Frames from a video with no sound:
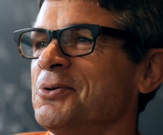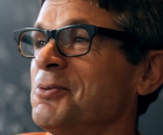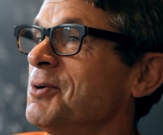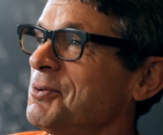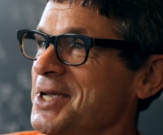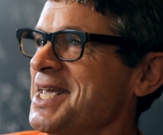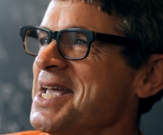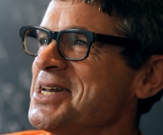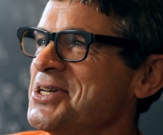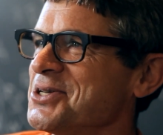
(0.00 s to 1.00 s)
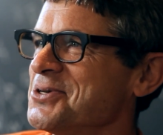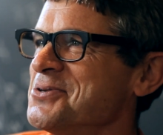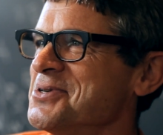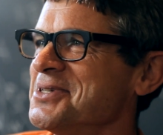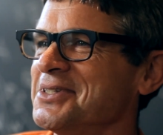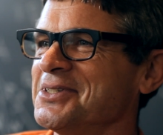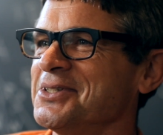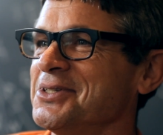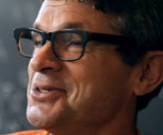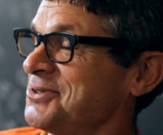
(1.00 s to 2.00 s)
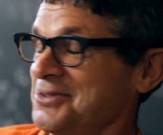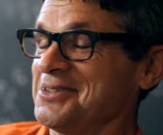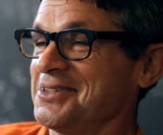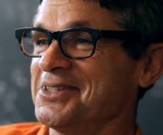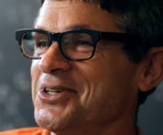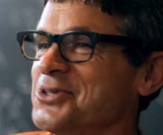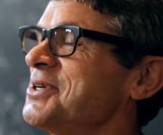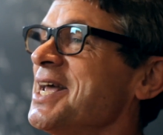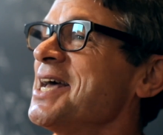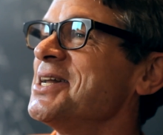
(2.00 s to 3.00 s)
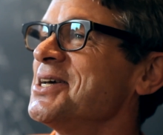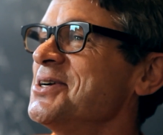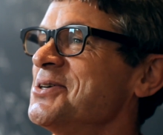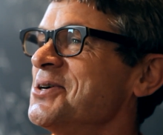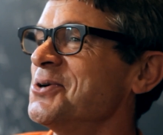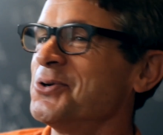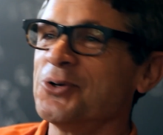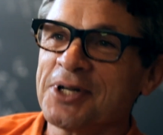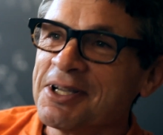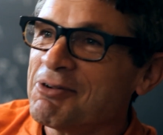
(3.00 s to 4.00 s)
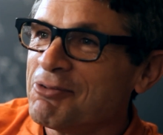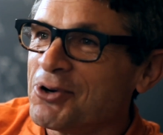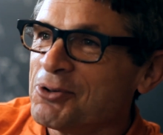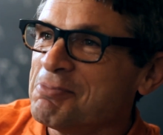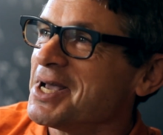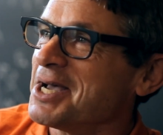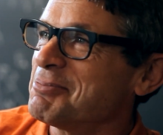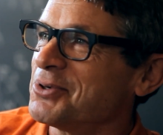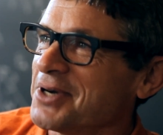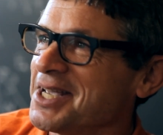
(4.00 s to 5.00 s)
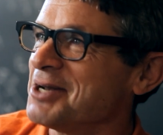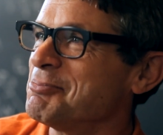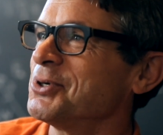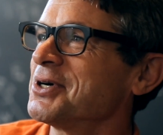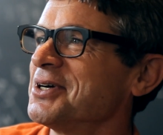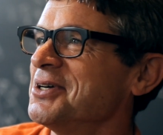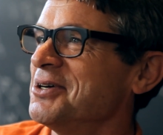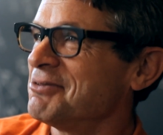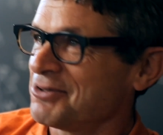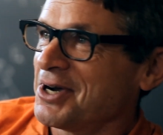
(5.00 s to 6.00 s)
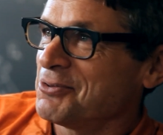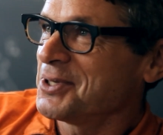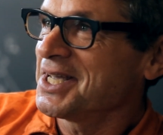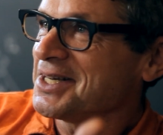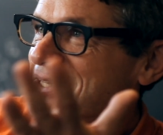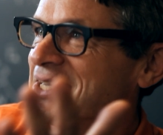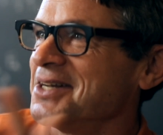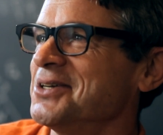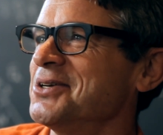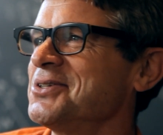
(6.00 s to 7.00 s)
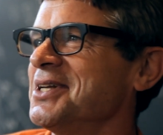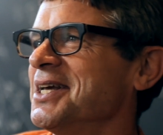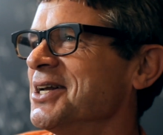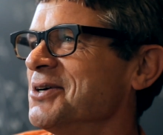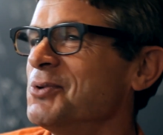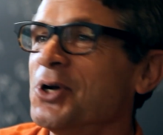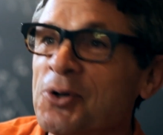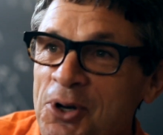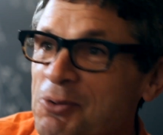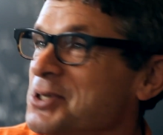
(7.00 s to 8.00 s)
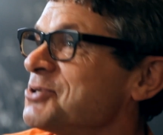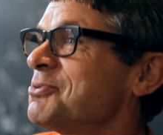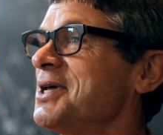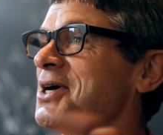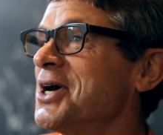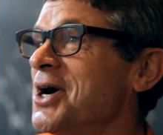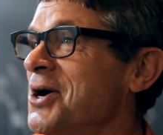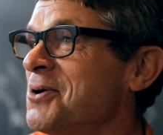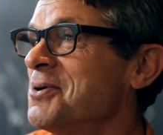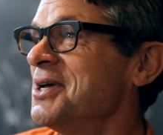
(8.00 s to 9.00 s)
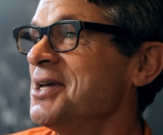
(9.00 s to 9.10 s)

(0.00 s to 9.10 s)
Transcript: What we can't do is understand it or give a roadmap or a handbook for how we get to that understanding. We don't know which way to go.